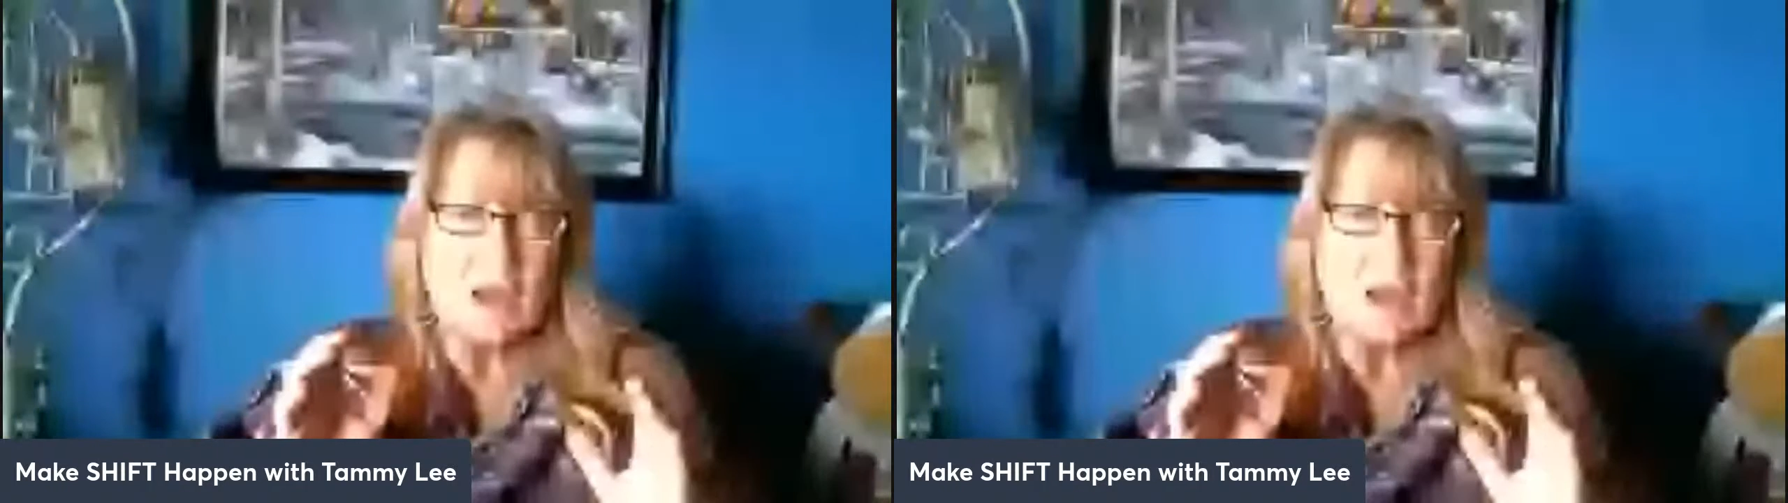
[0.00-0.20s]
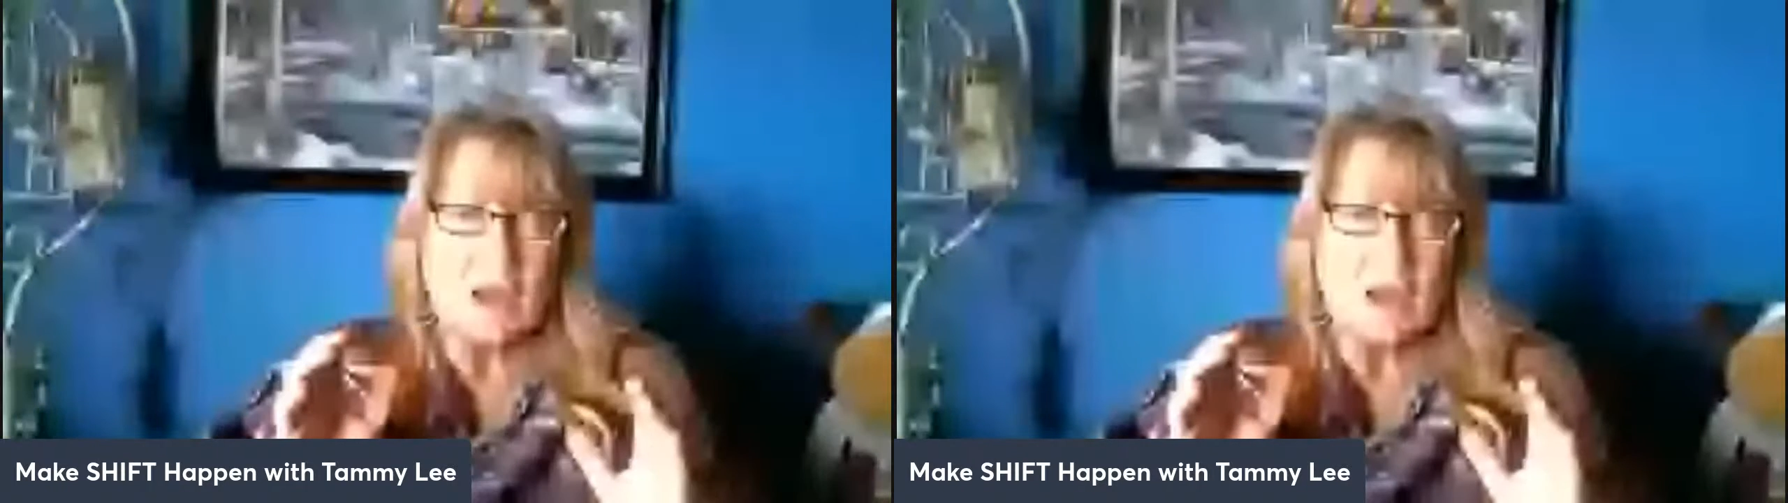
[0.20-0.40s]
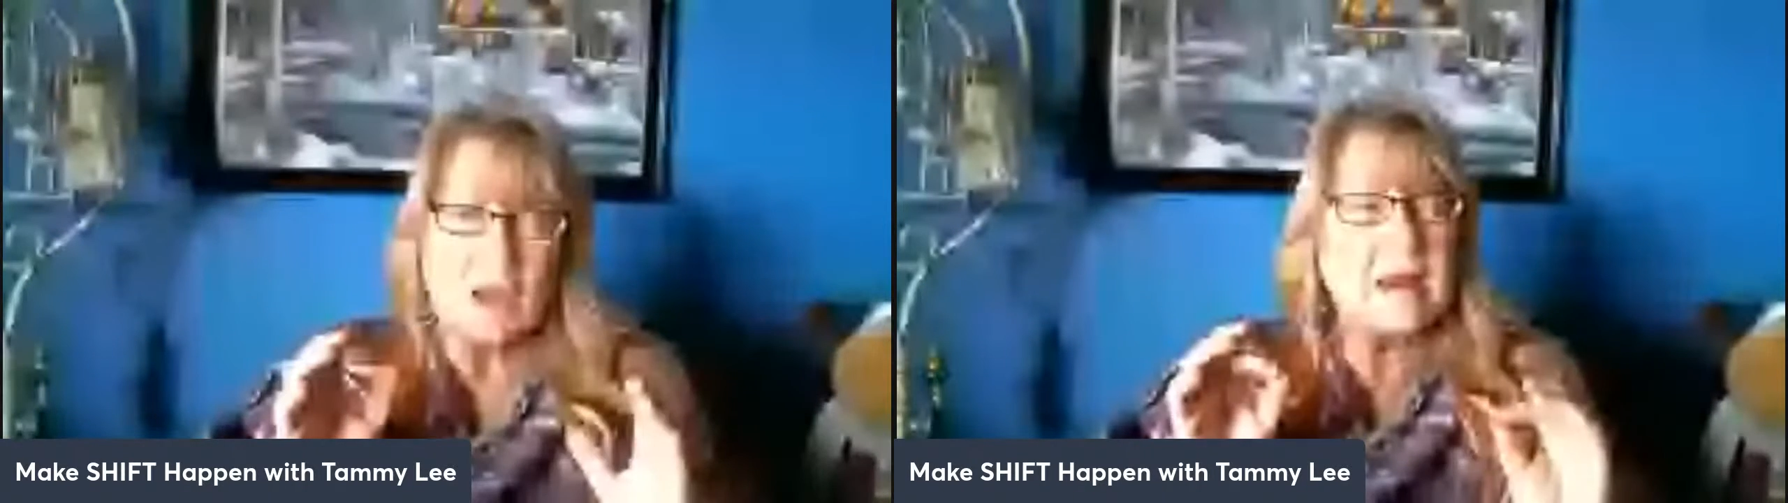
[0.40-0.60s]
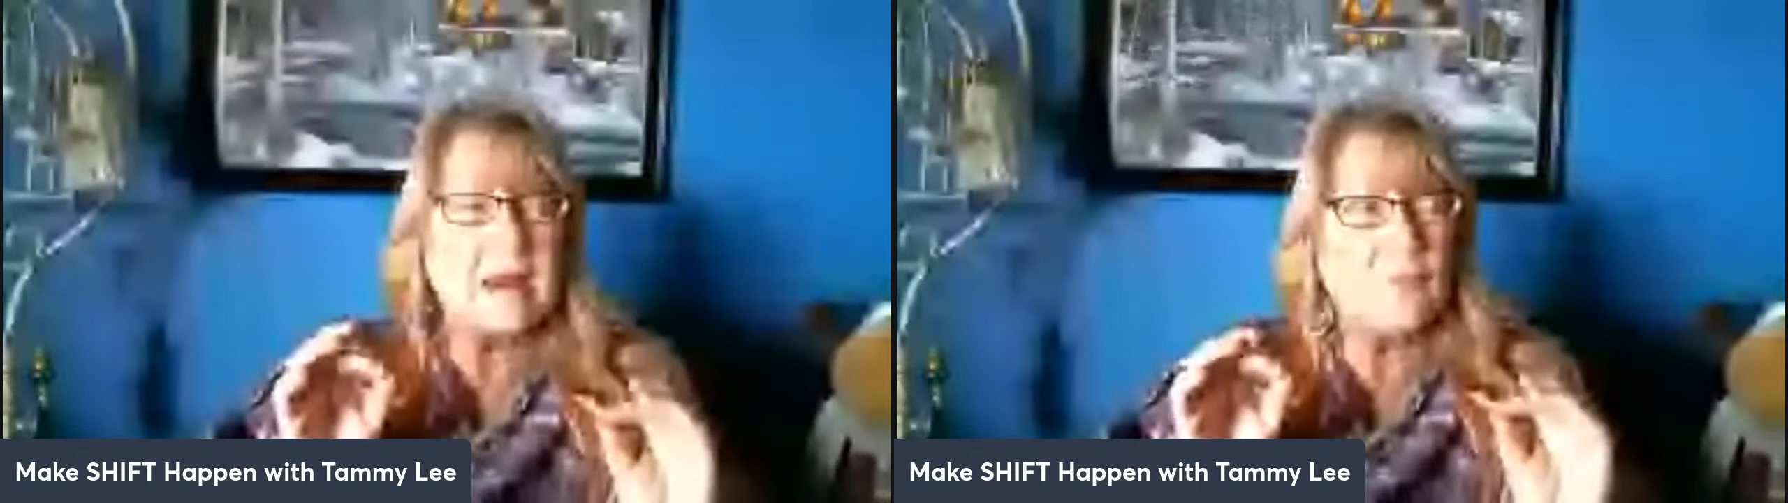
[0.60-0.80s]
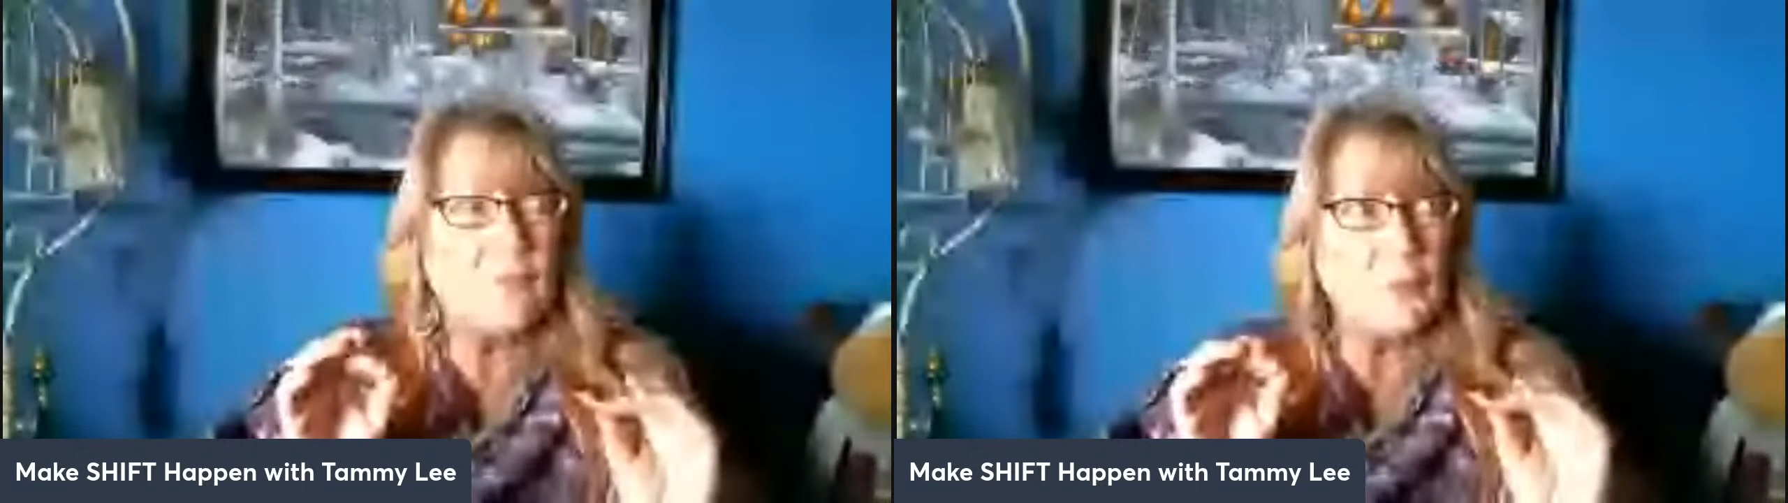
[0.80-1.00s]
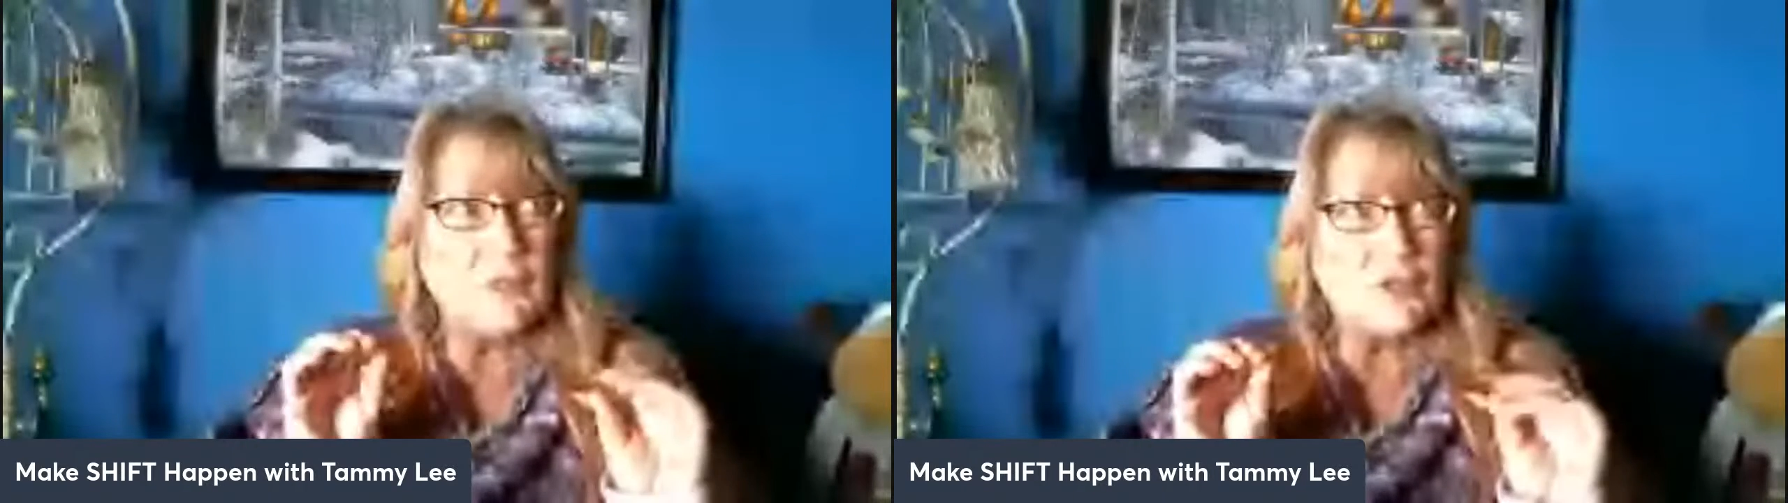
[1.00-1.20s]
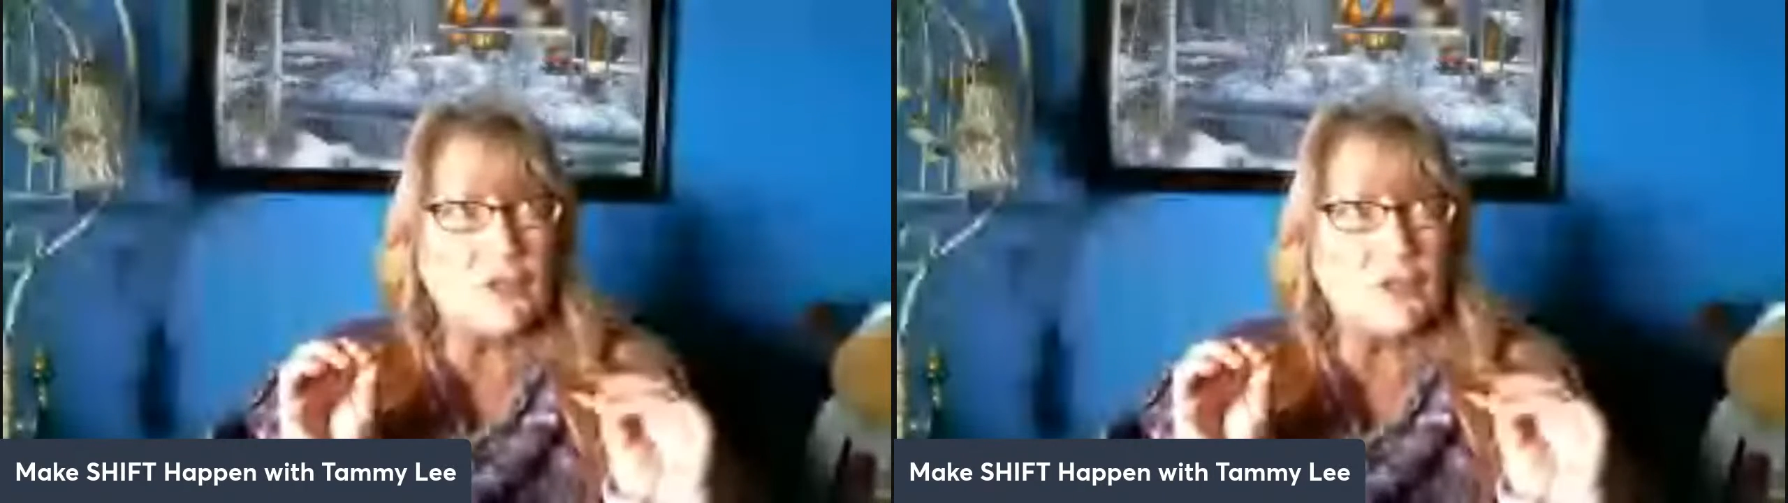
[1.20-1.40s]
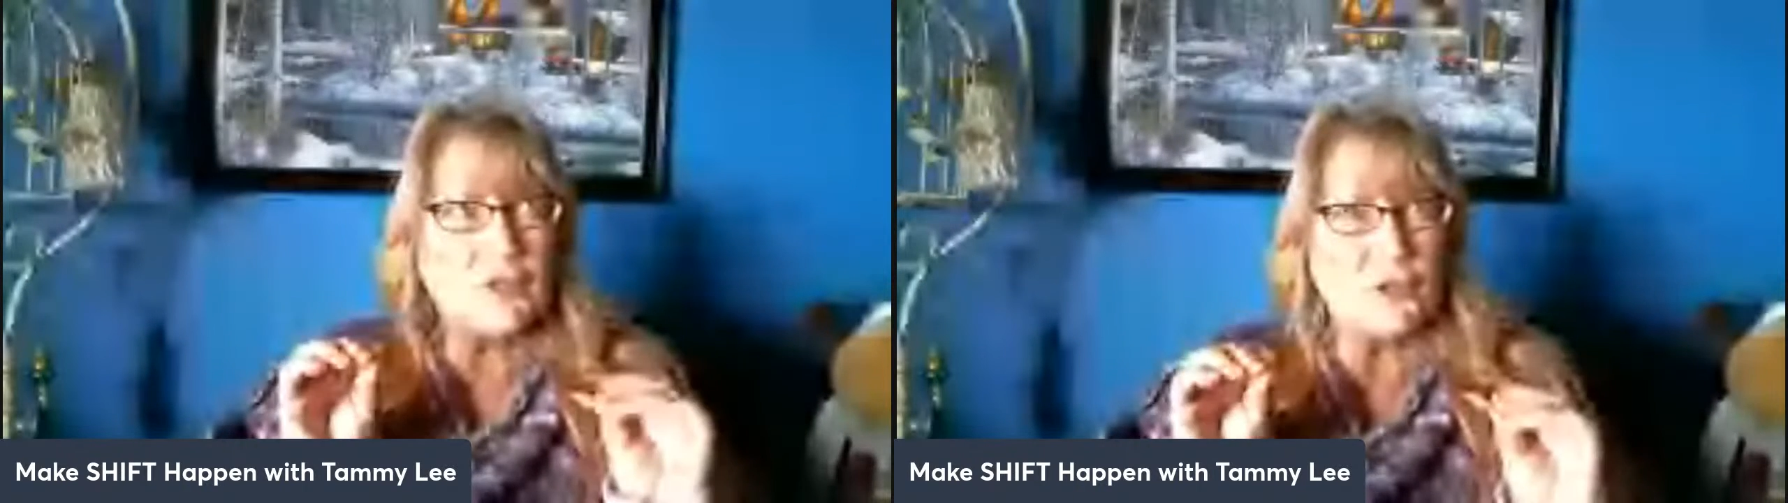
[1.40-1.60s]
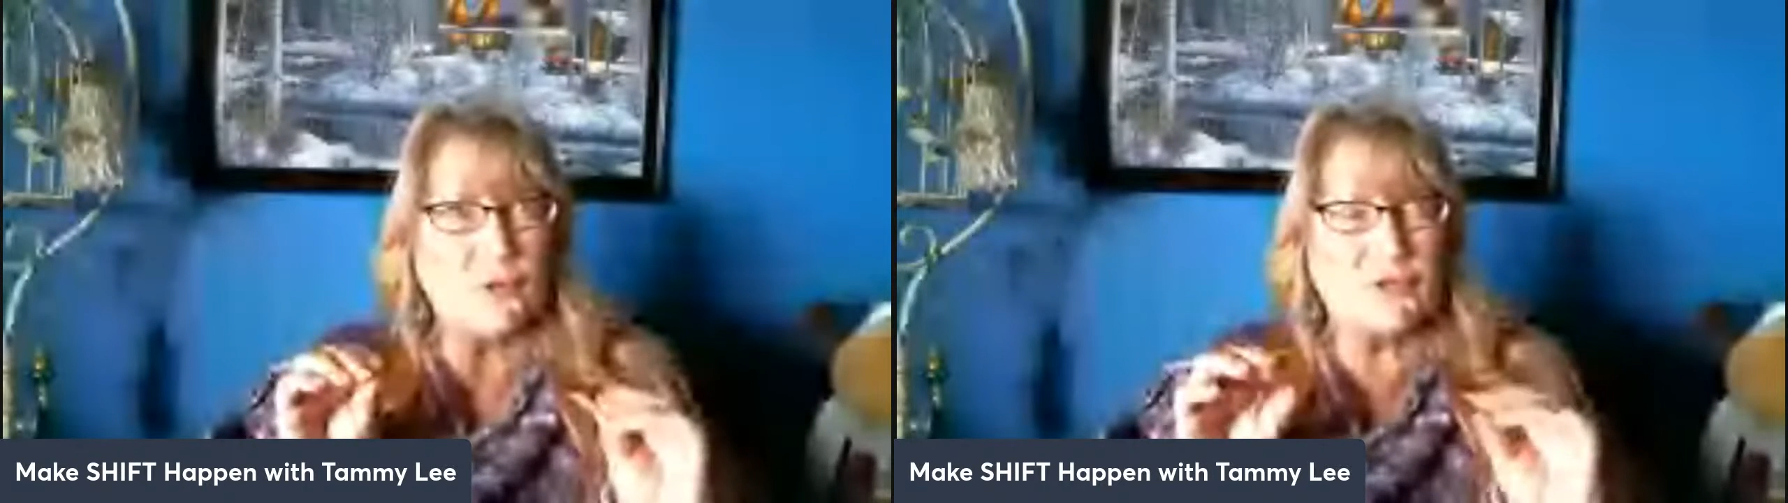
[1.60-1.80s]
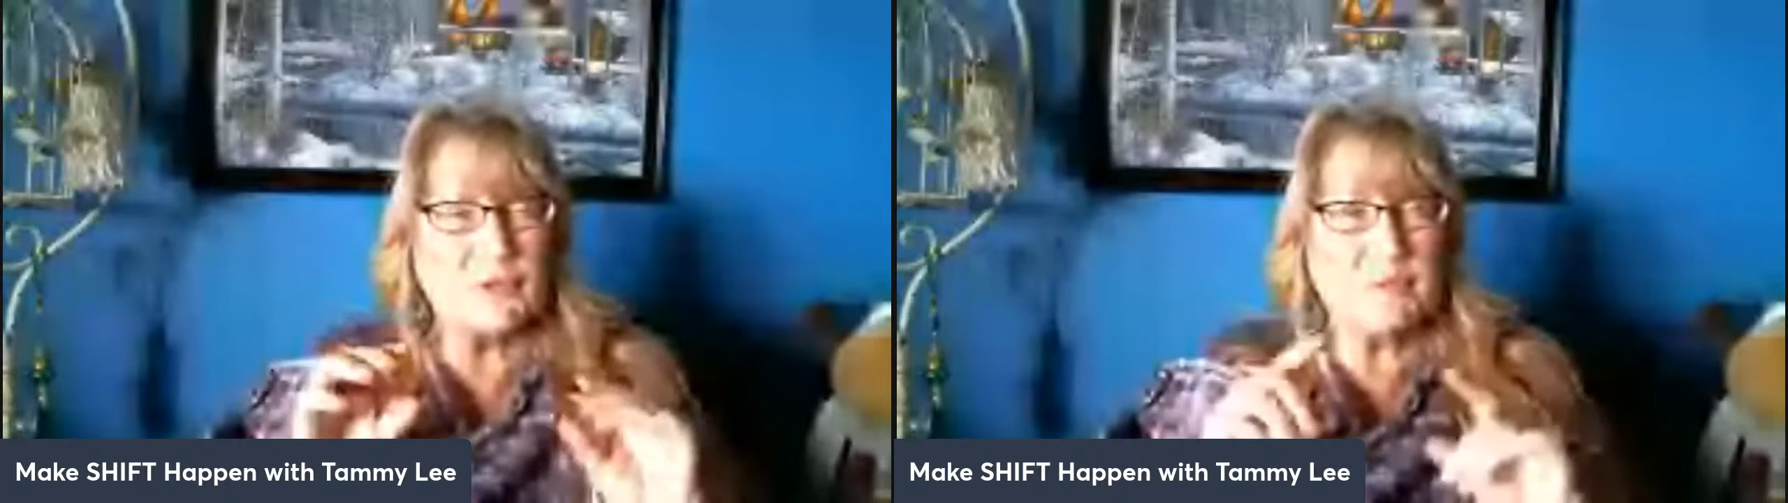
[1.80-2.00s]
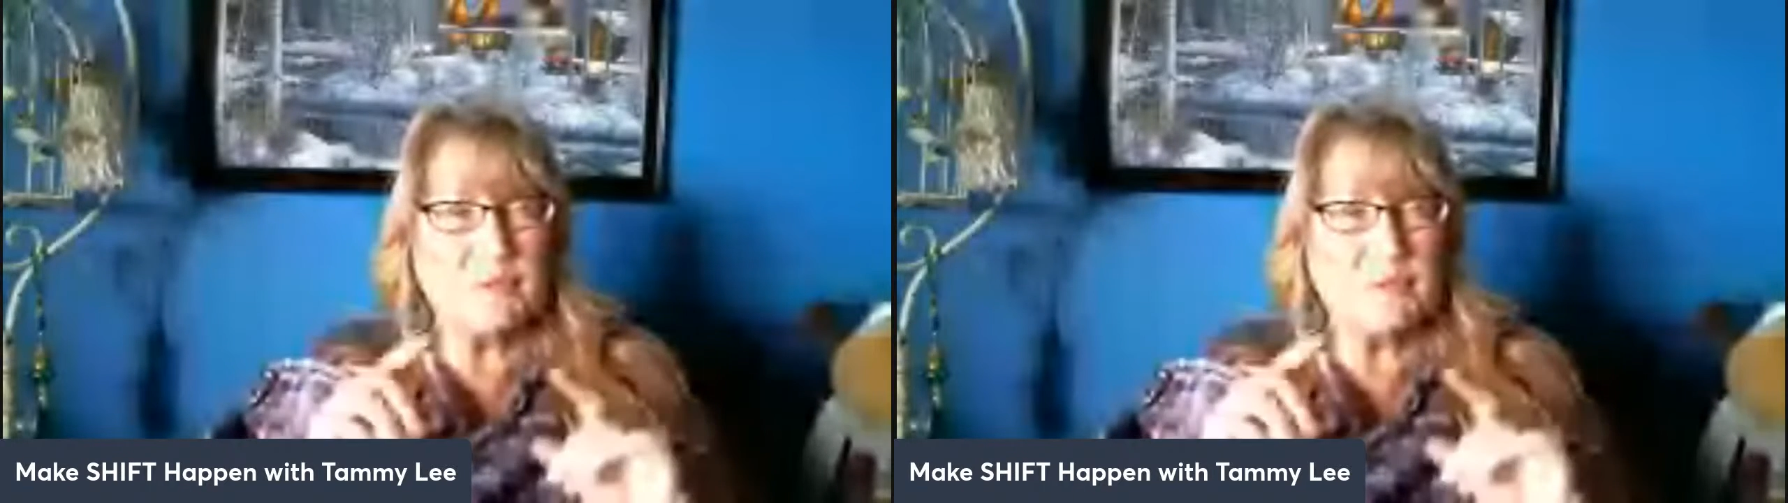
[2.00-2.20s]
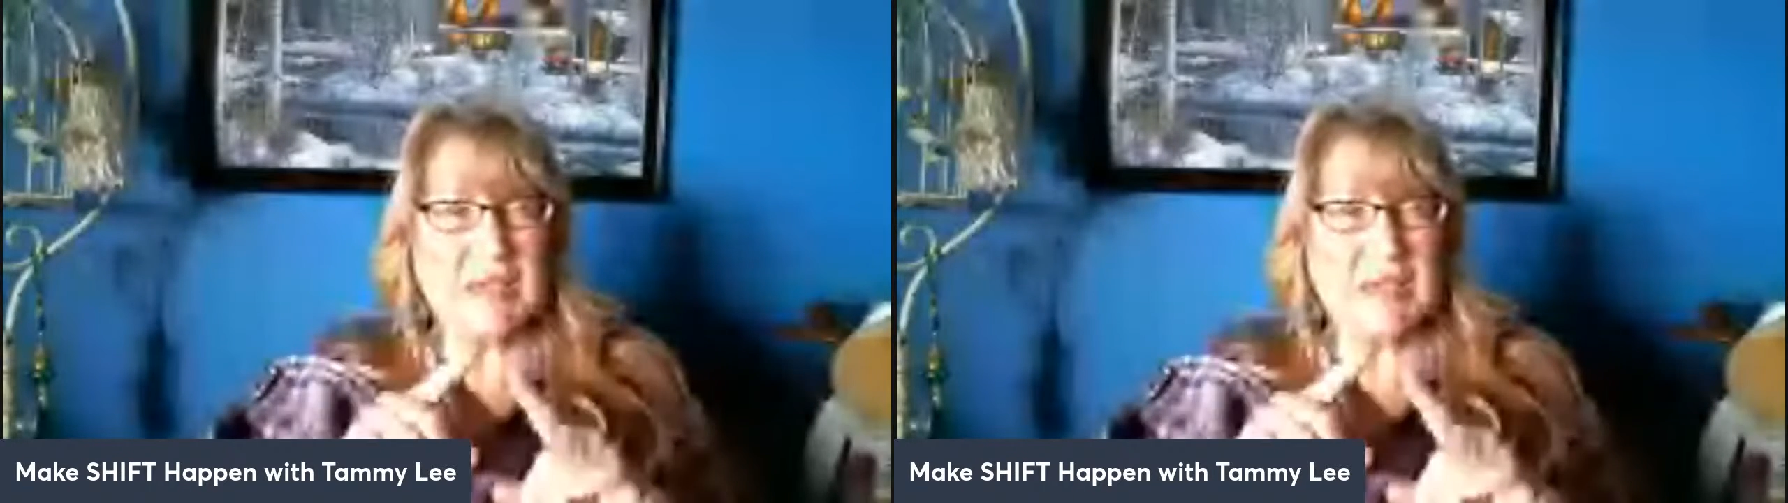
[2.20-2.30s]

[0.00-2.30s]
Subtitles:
what influenced you to